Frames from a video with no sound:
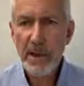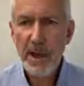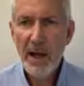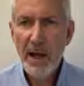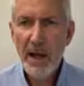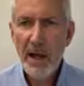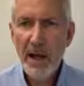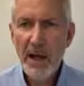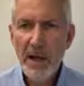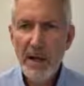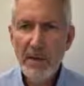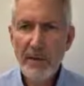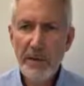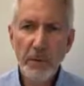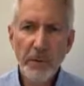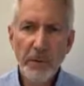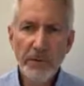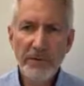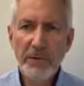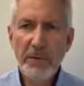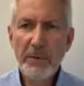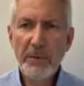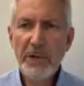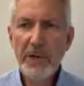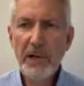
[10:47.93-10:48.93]
They
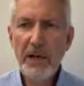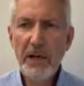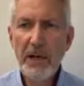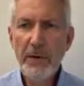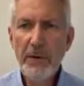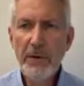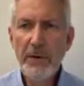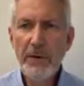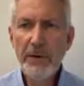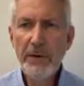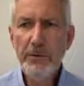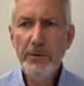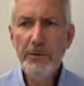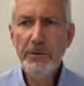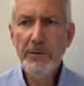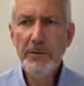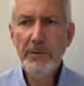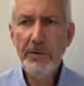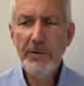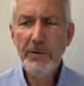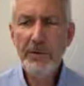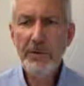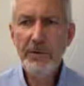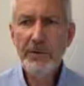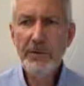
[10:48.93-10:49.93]
also include,
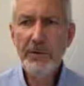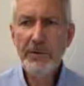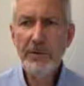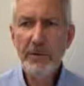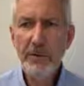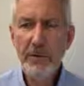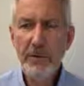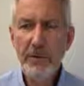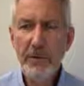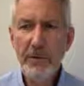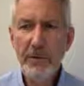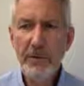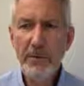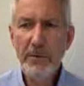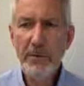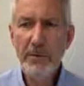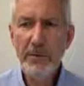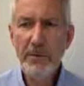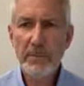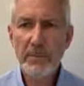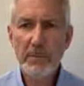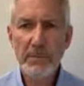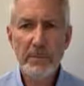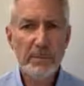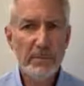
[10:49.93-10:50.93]
this
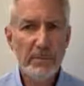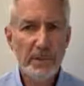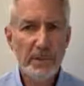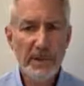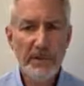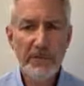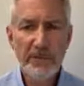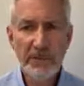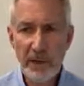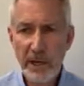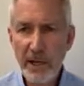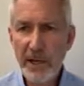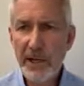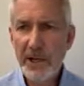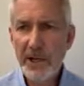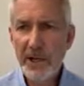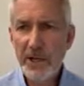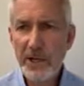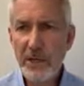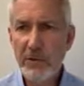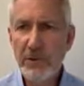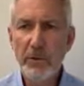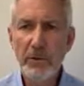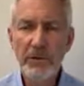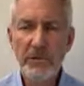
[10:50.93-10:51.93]

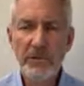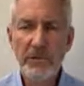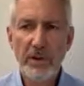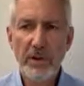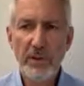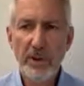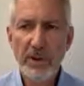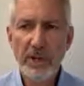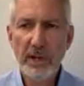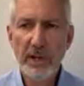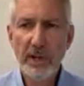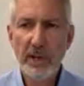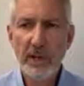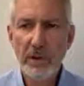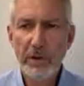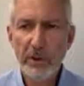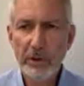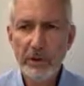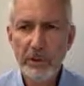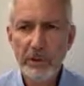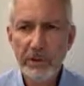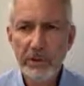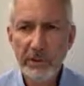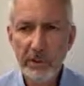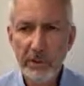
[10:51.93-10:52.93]
installation also
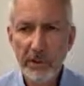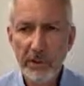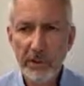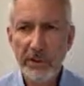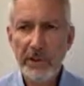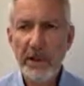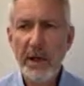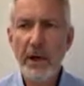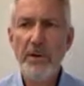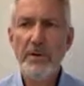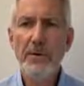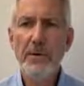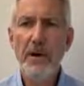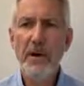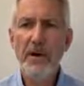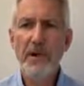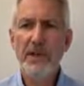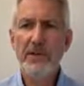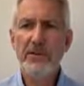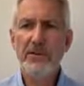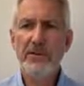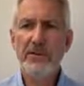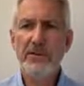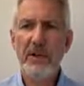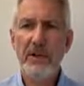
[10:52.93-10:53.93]
includes the
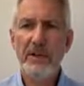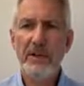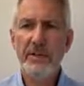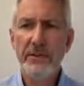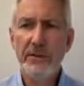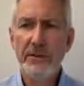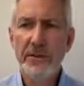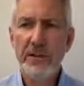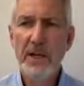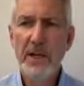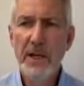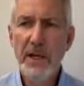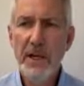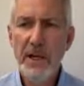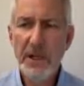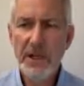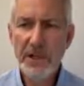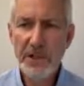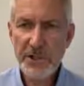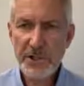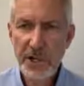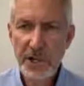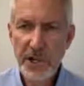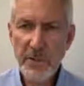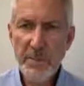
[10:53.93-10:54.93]
097
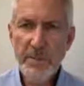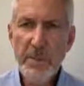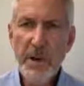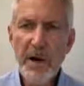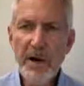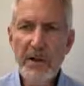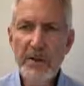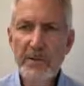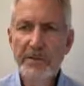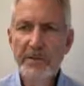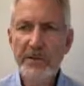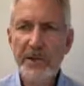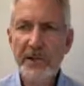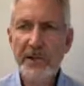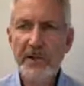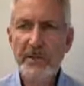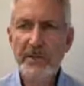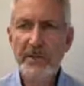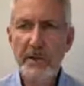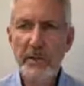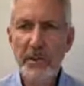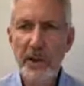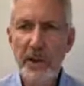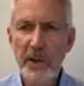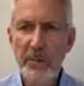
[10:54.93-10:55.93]
sheet pile feeder
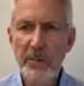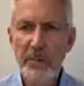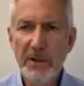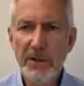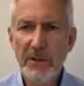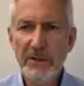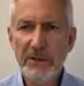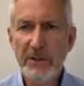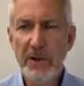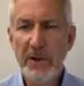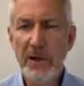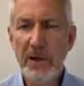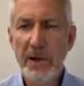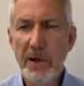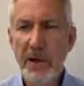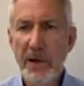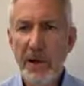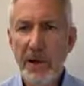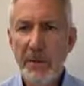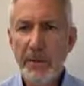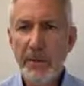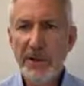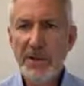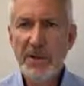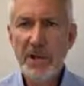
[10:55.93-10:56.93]
from Ibis,
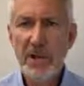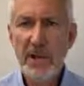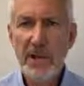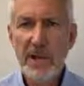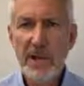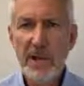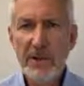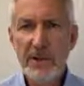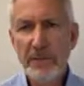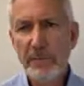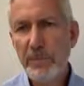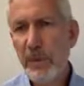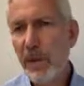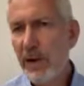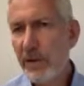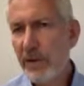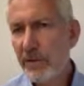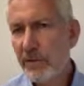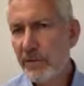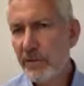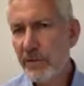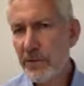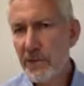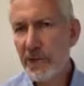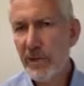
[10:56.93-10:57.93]
which allows piles
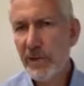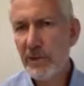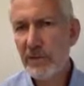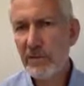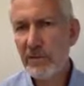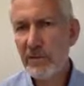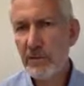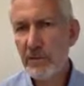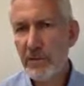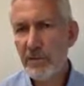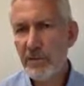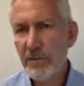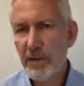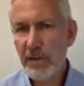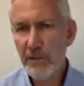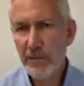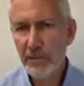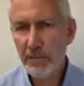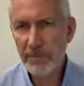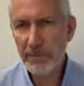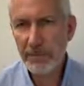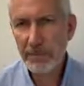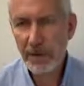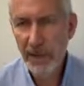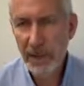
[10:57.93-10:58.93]
of sheets to be fed
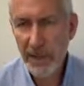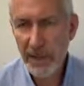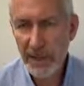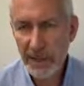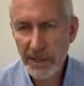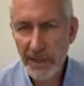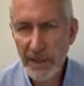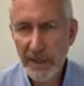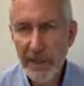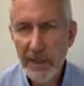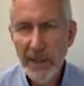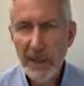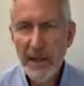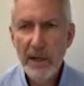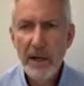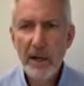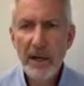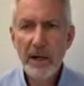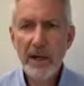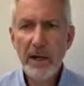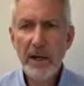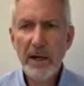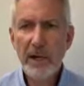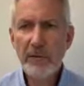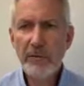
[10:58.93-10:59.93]
offline,
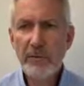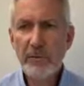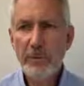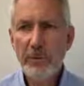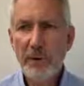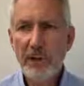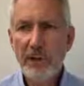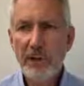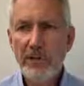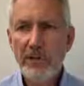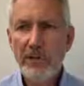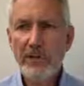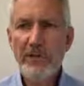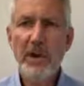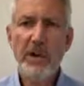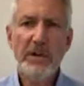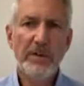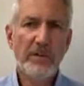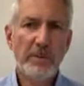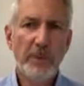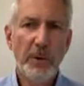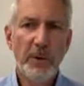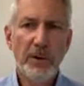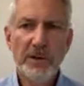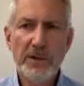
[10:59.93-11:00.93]
as well as
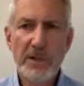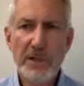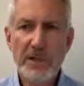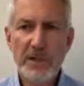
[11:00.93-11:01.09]
transporting